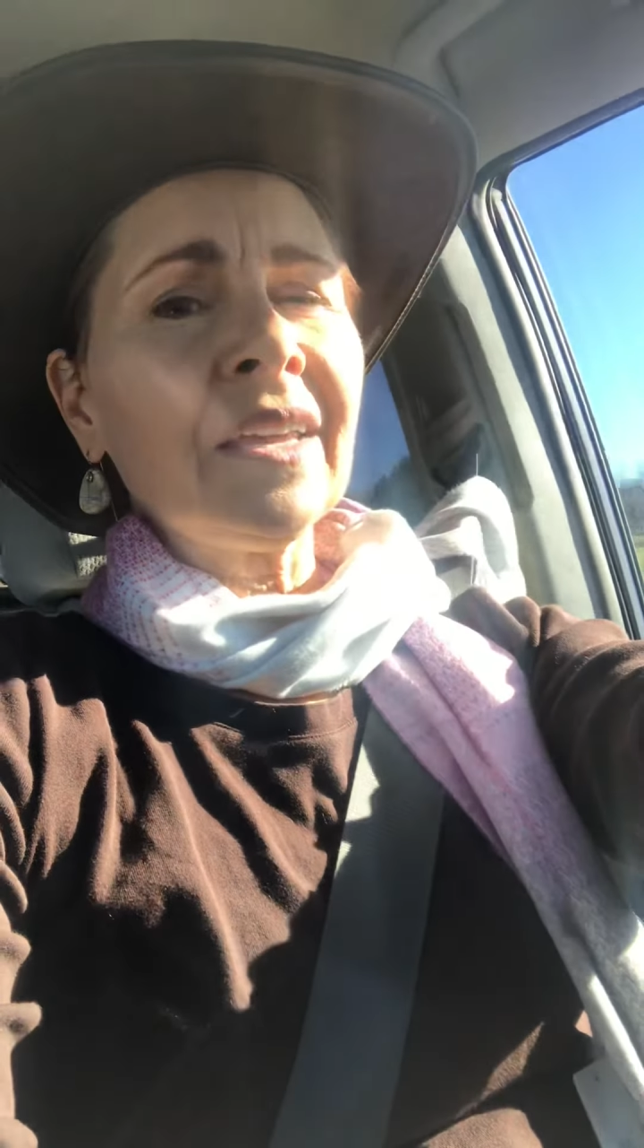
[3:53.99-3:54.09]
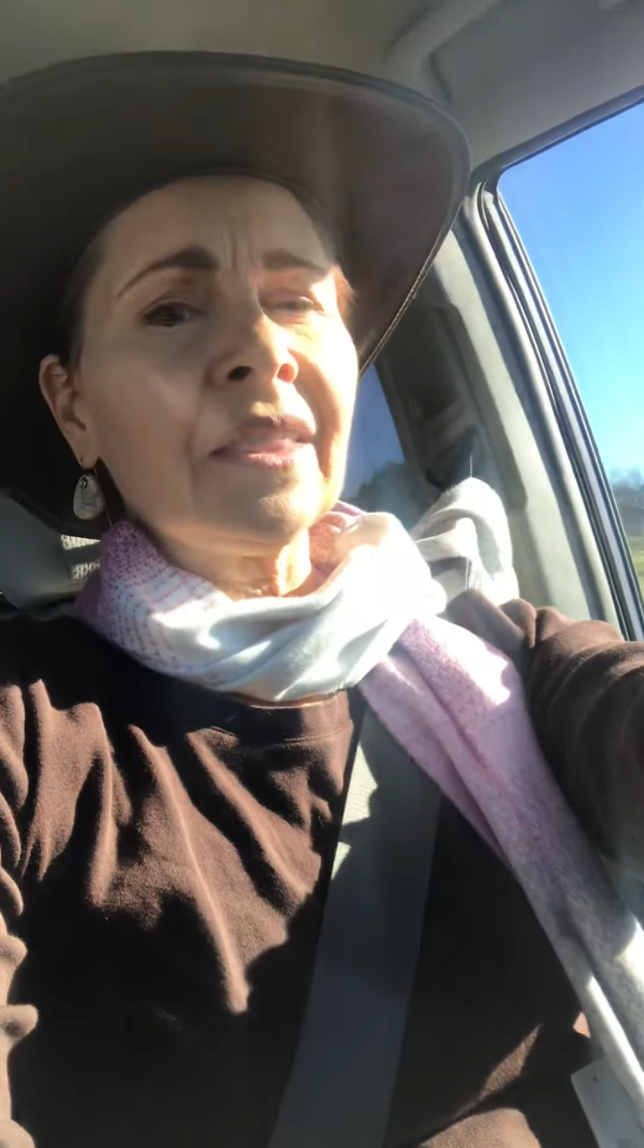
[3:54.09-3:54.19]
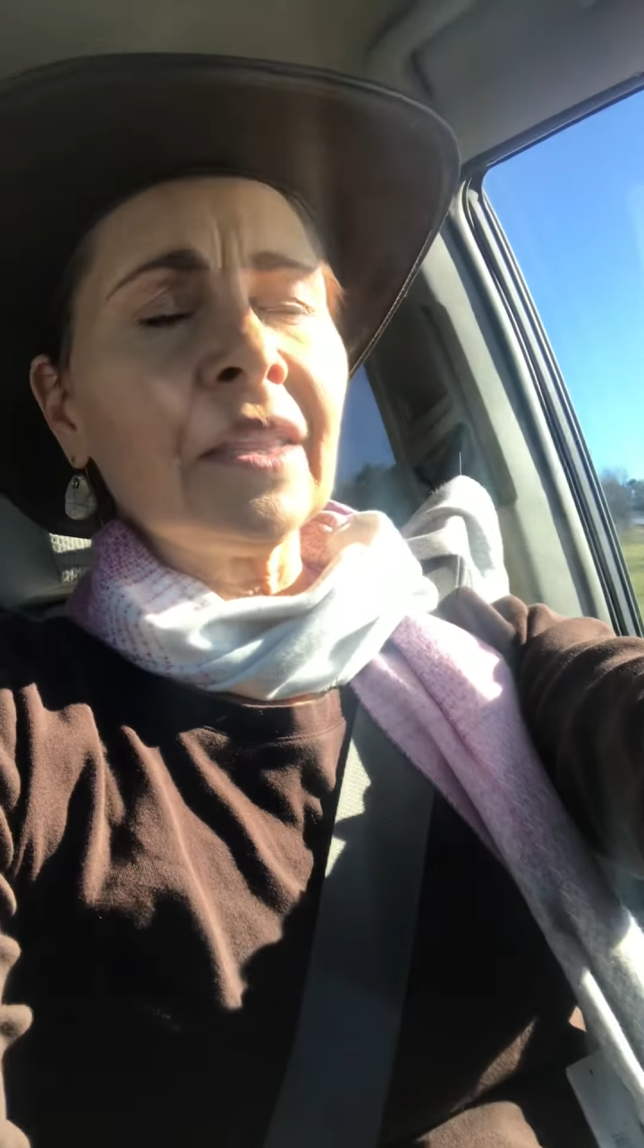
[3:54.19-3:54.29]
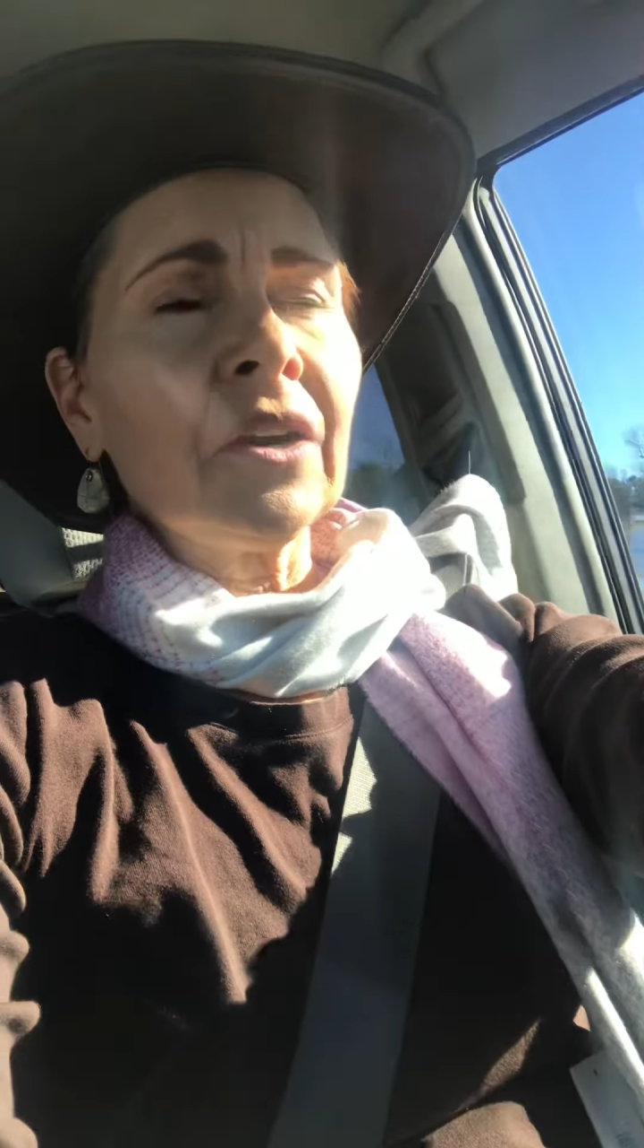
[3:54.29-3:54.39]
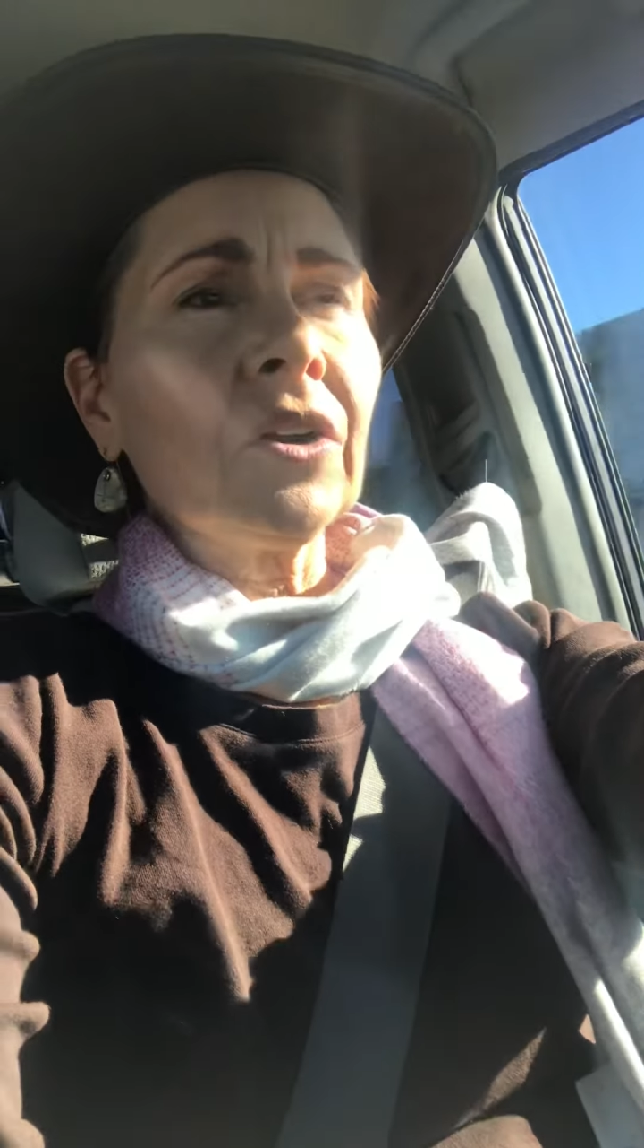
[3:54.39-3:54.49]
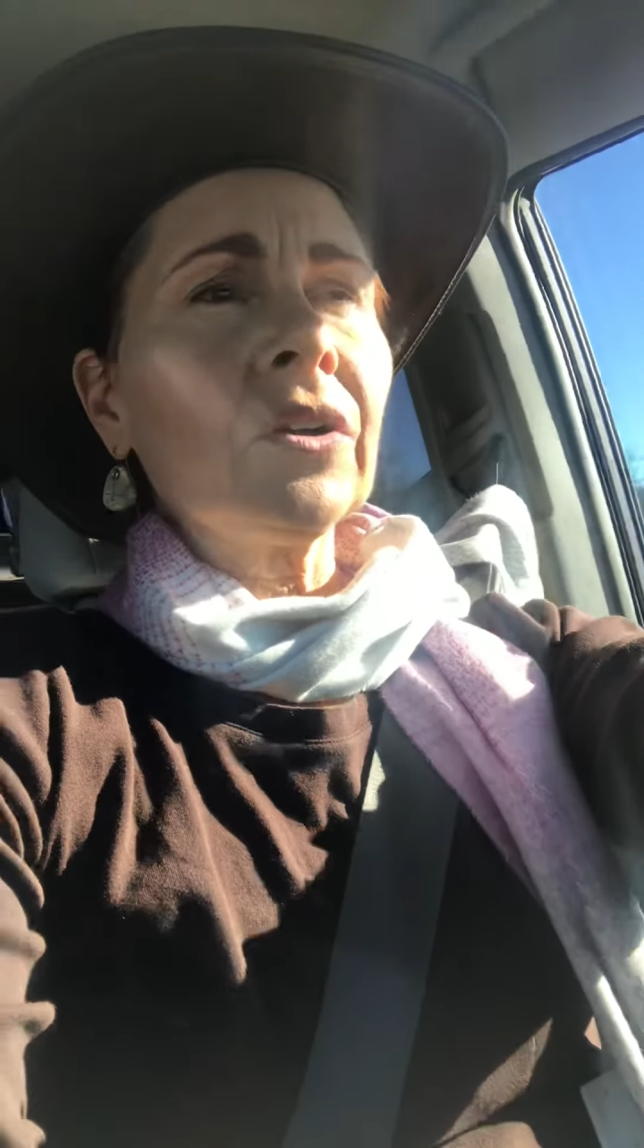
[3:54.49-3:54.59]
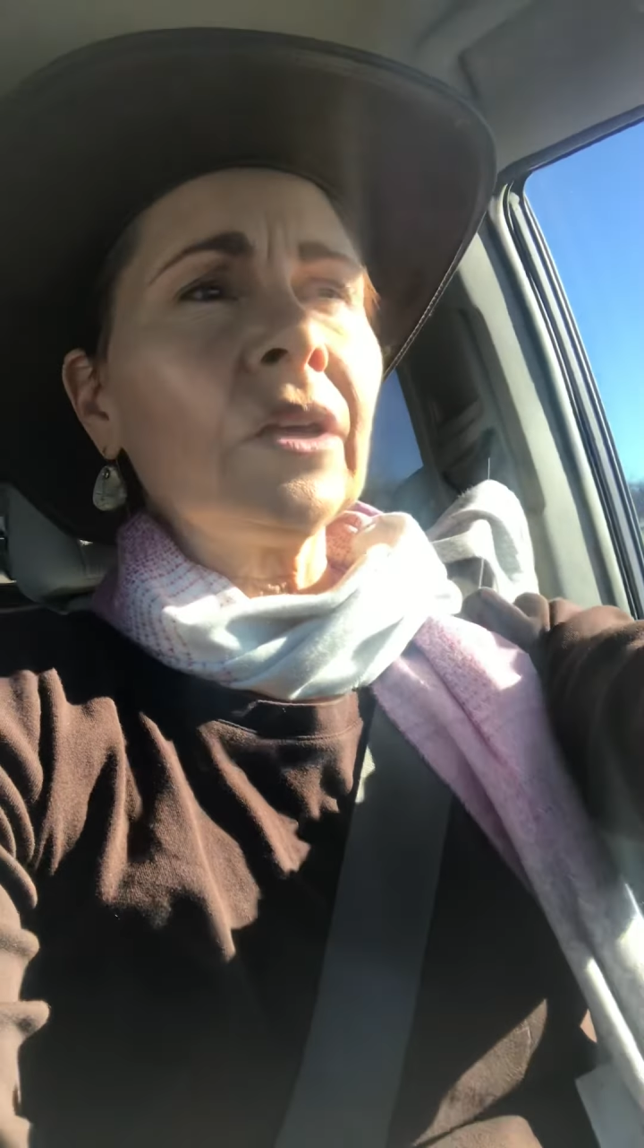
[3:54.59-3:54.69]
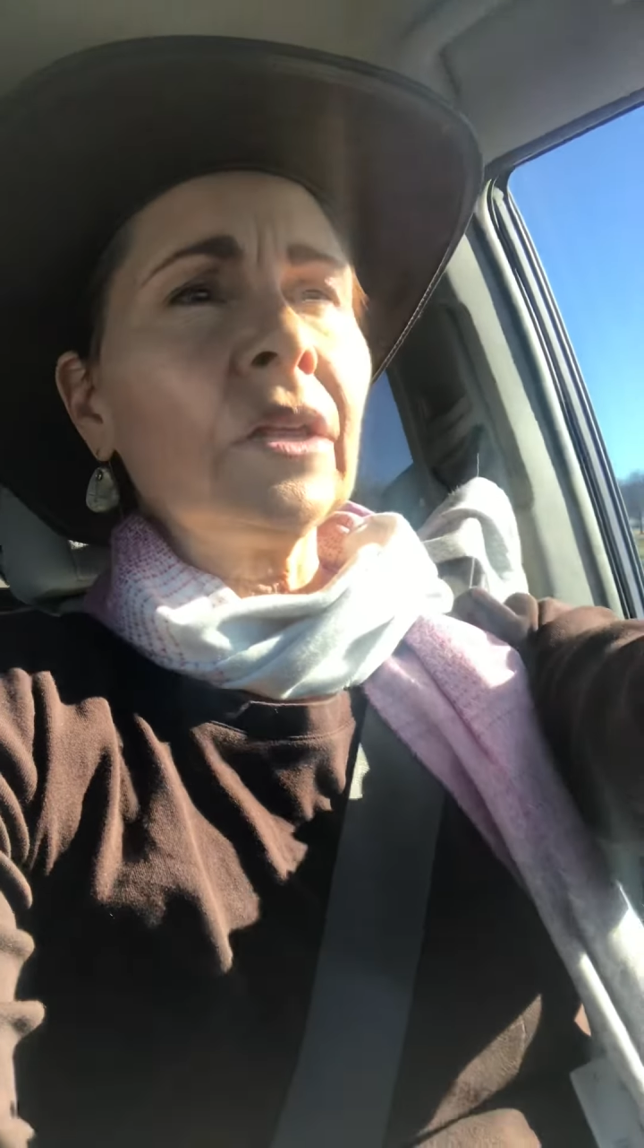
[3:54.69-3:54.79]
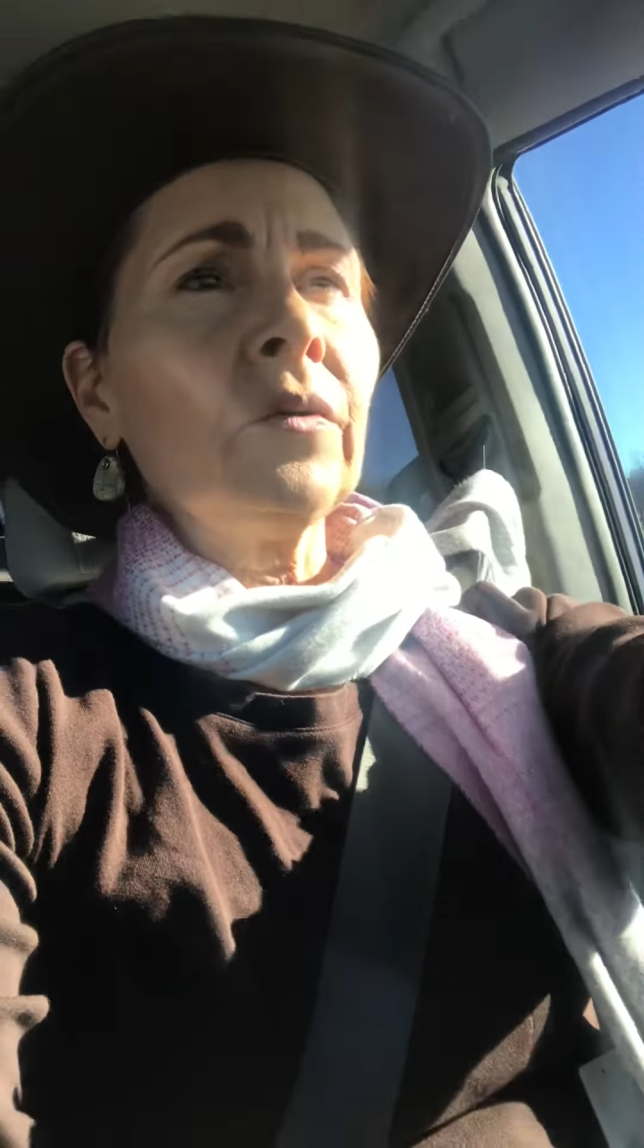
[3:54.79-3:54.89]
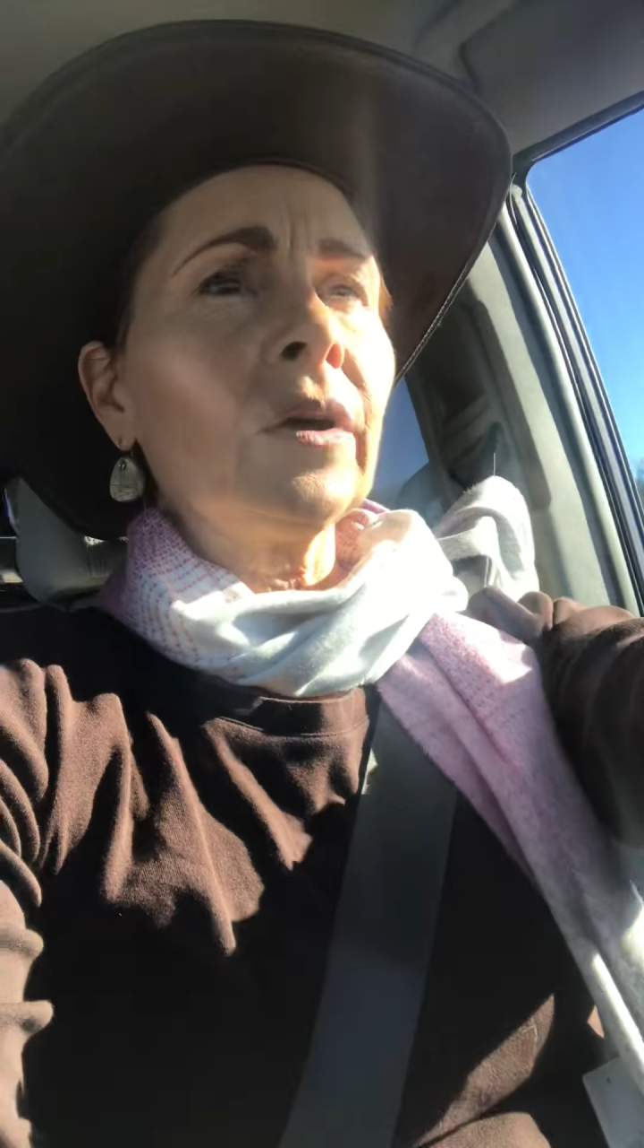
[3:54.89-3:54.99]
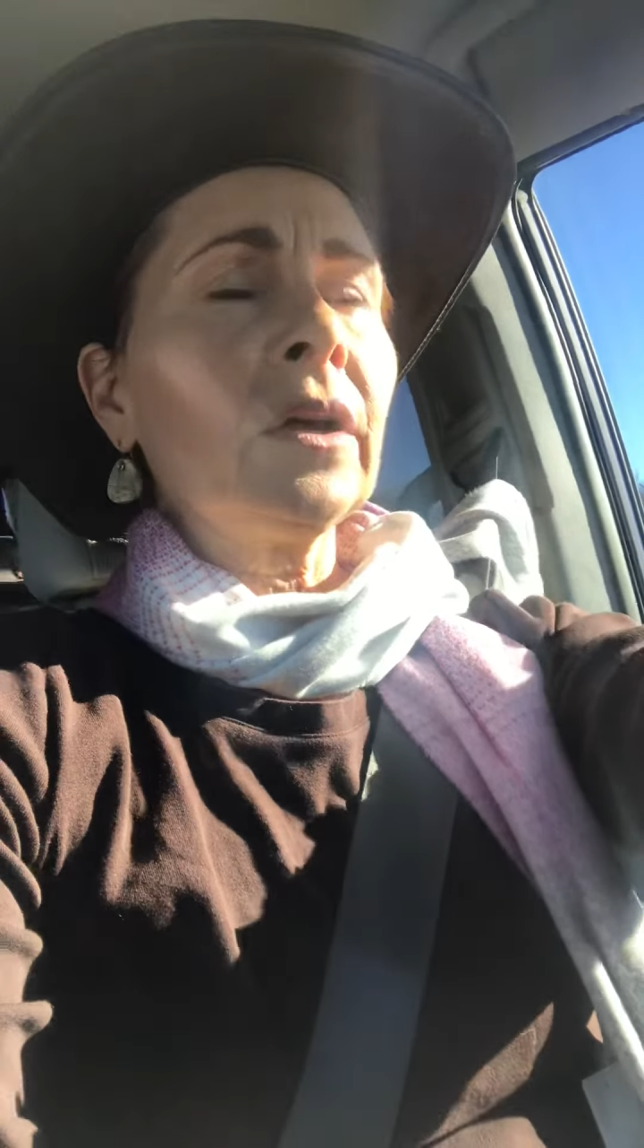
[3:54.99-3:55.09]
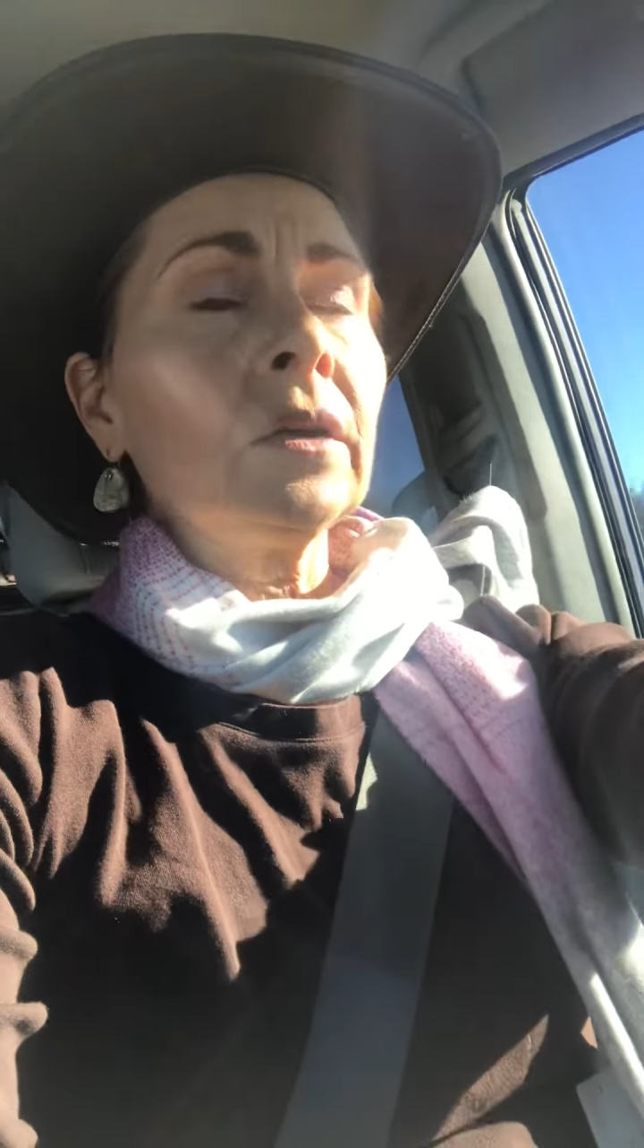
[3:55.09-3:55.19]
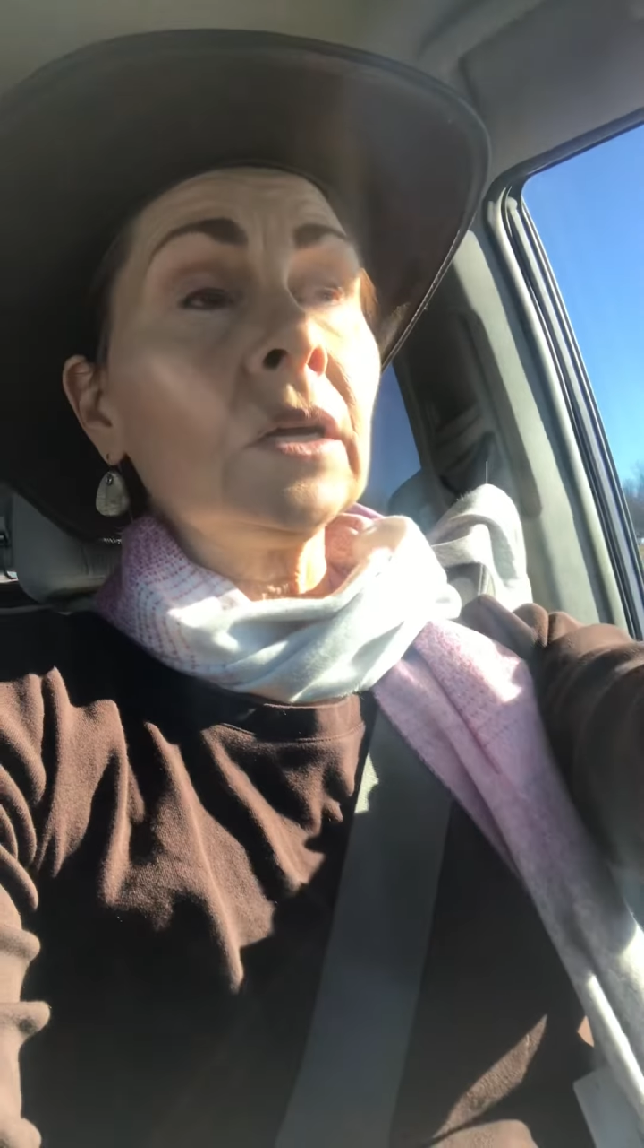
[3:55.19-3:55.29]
in there anyway.